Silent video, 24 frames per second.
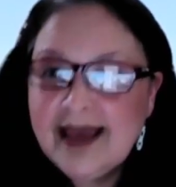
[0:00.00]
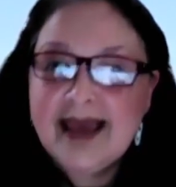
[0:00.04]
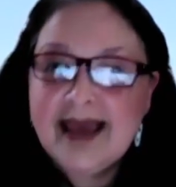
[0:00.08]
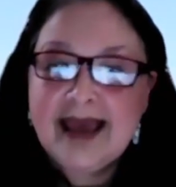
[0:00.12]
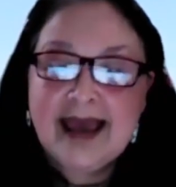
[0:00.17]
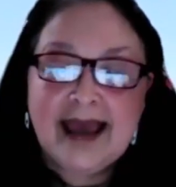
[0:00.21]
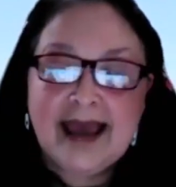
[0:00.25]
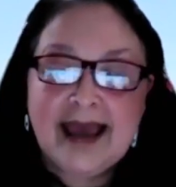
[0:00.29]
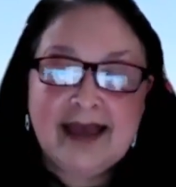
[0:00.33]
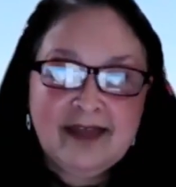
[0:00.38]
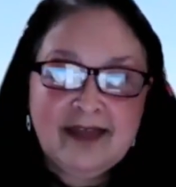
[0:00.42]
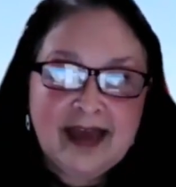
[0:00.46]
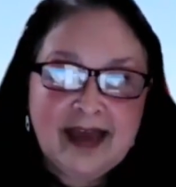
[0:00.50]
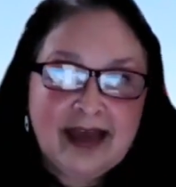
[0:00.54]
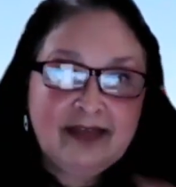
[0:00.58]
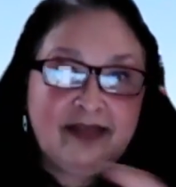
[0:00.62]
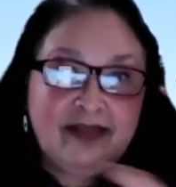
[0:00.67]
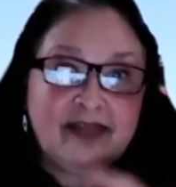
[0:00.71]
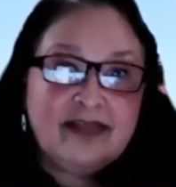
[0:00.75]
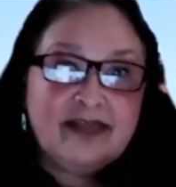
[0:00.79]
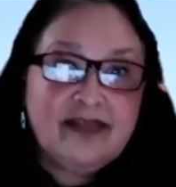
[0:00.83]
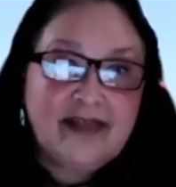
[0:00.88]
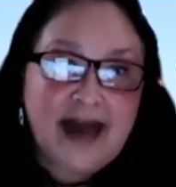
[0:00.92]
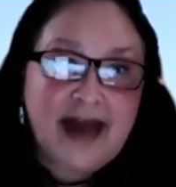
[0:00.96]
And
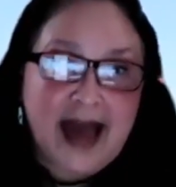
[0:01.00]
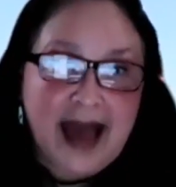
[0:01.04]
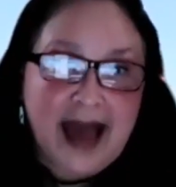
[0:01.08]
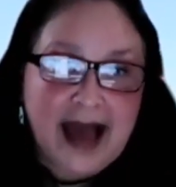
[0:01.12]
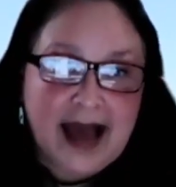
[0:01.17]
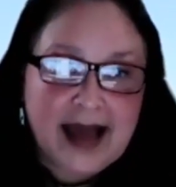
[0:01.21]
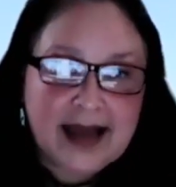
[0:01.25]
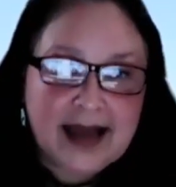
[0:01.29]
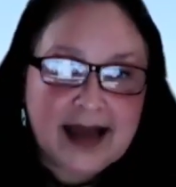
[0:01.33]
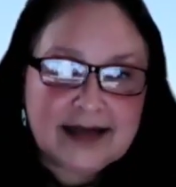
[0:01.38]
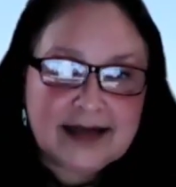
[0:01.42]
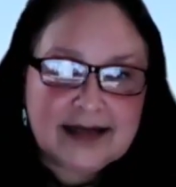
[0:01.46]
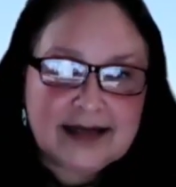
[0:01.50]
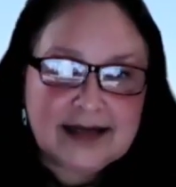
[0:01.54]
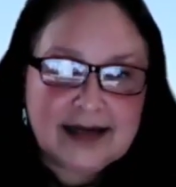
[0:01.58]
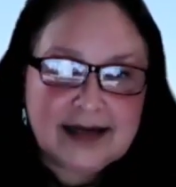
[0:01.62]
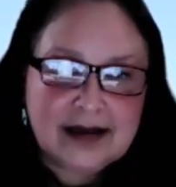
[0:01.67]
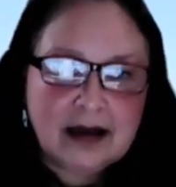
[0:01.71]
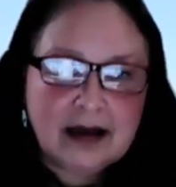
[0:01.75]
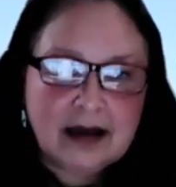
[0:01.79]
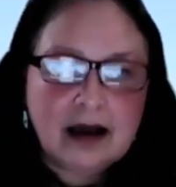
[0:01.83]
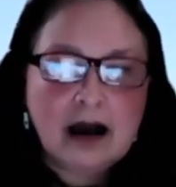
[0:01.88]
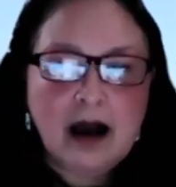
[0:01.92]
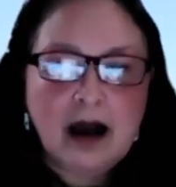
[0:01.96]
then that
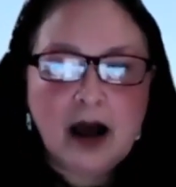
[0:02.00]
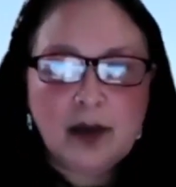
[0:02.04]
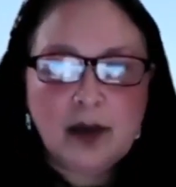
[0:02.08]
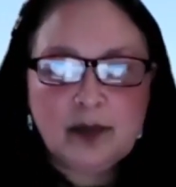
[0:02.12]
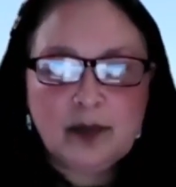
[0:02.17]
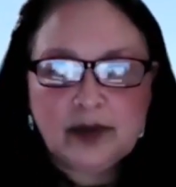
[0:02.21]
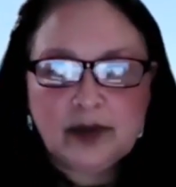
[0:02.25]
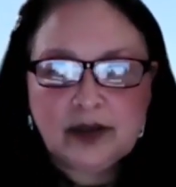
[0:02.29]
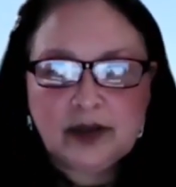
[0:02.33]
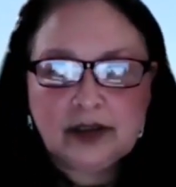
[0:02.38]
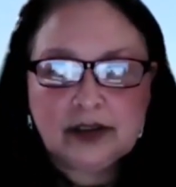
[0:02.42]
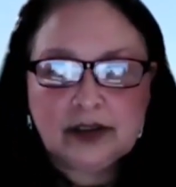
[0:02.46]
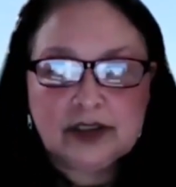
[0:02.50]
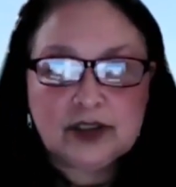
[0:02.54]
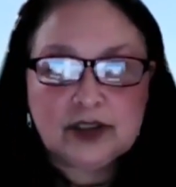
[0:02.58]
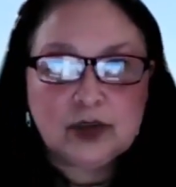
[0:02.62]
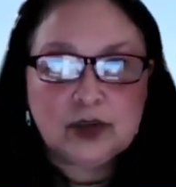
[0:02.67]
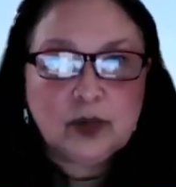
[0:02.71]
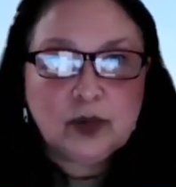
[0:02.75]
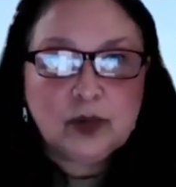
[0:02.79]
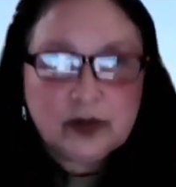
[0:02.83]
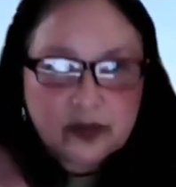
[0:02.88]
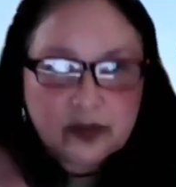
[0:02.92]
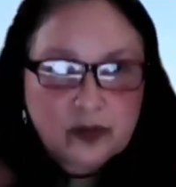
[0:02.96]
coupled
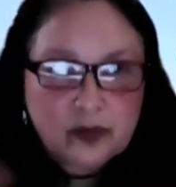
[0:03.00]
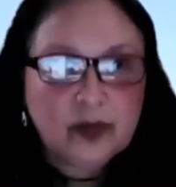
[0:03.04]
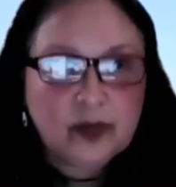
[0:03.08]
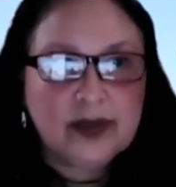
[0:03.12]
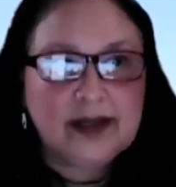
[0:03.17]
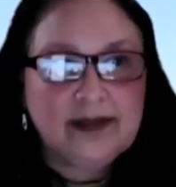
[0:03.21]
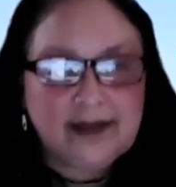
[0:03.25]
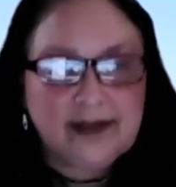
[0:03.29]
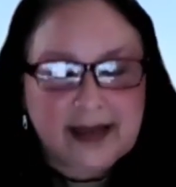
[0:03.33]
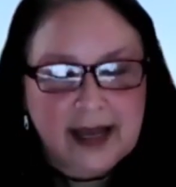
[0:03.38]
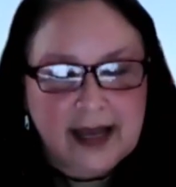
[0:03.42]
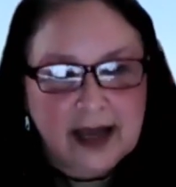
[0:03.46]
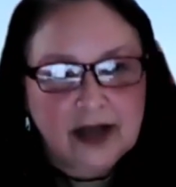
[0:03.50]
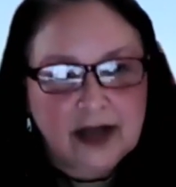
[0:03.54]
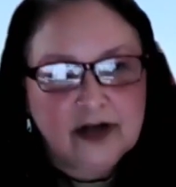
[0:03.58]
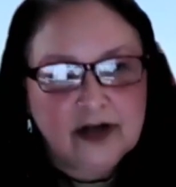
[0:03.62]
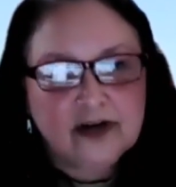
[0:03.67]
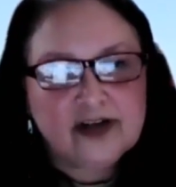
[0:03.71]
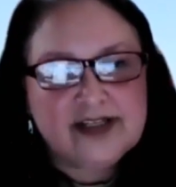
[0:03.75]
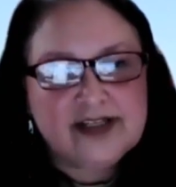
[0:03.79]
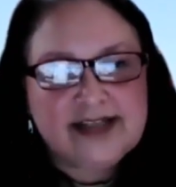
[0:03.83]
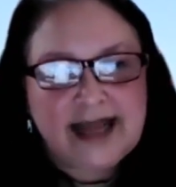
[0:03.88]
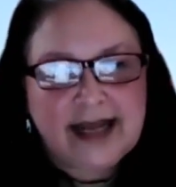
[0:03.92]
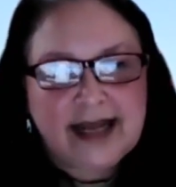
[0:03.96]
with really
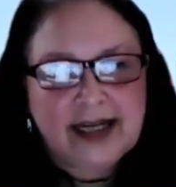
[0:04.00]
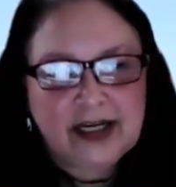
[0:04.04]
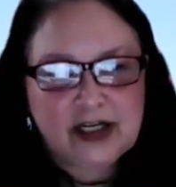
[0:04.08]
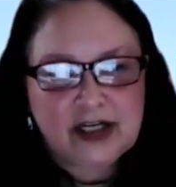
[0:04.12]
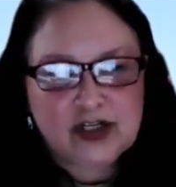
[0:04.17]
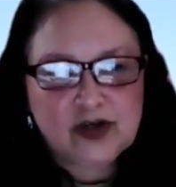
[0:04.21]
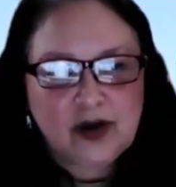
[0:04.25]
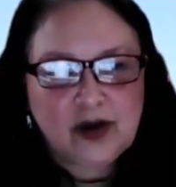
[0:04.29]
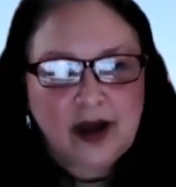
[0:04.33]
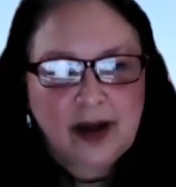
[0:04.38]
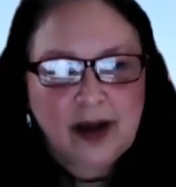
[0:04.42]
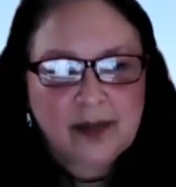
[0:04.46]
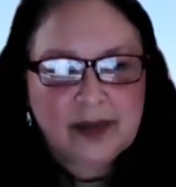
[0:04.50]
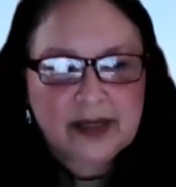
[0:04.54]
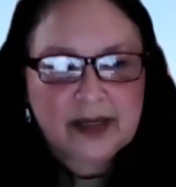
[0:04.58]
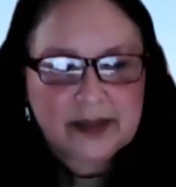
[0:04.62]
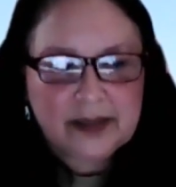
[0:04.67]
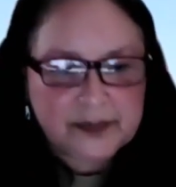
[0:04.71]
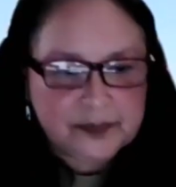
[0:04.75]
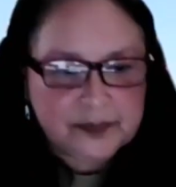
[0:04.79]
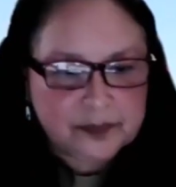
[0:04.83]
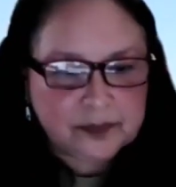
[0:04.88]
understanding trauma